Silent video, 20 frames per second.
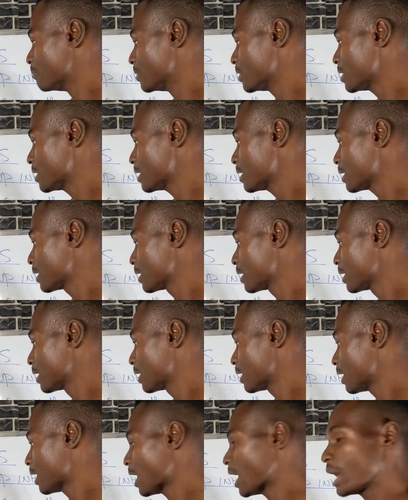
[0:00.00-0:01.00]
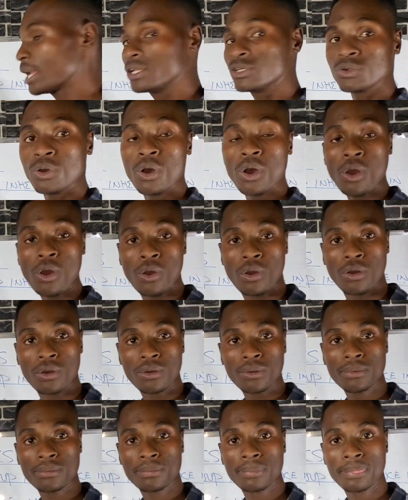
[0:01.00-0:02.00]
B, and
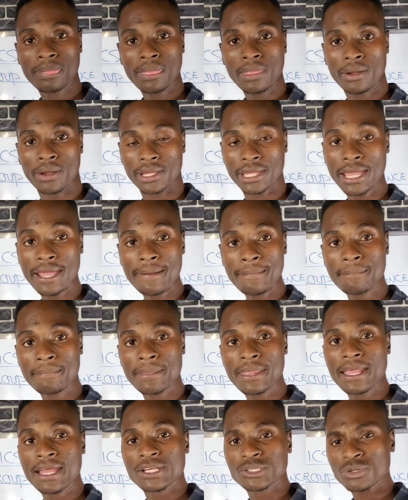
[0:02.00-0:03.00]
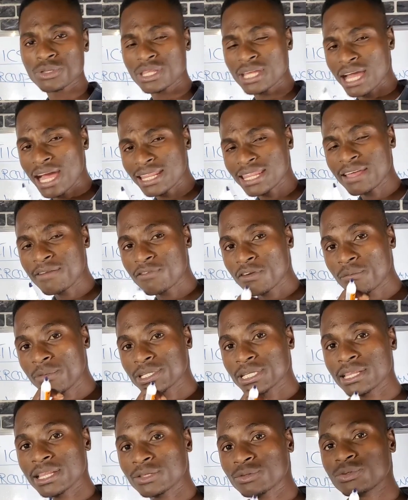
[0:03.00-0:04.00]
O. Okay, so the other
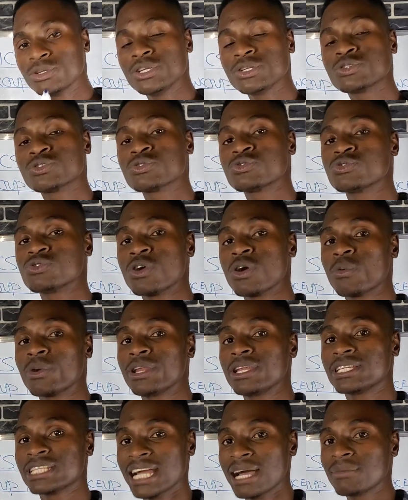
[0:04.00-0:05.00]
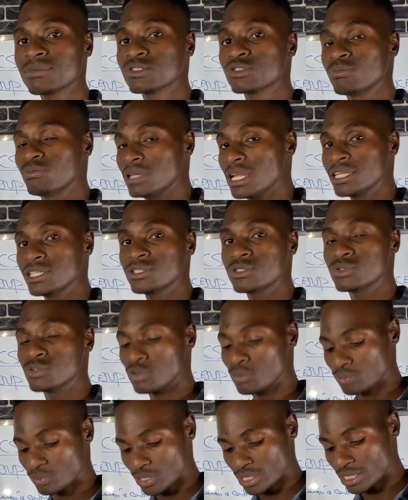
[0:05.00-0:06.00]
information that you need to know when it comes to blood
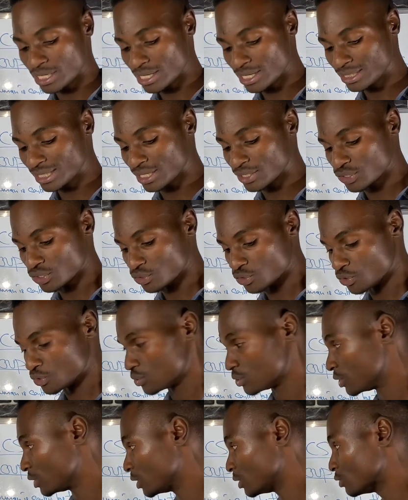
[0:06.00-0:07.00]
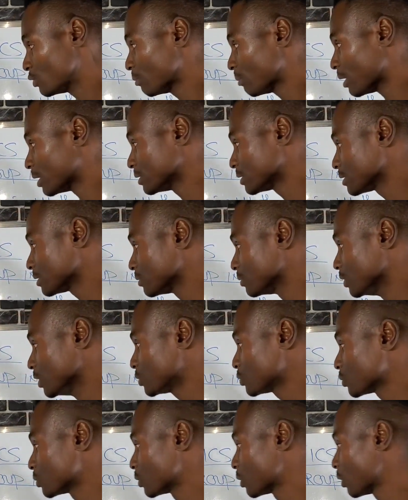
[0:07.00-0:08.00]
group inheritance in humans, you need to